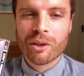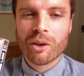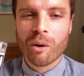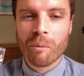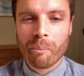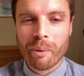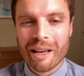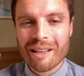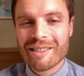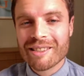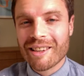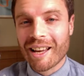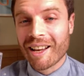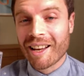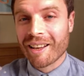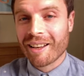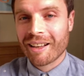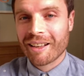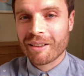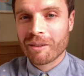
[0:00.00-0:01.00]
got best
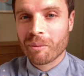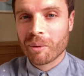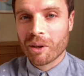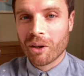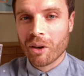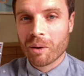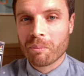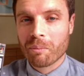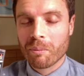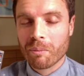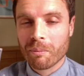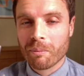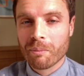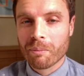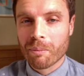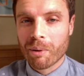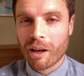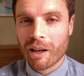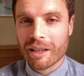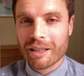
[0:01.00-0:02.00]
at when I
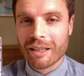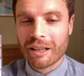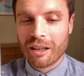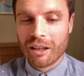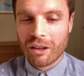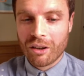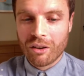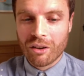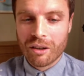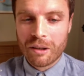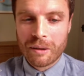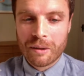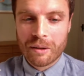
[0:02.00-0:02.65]
played it a lot.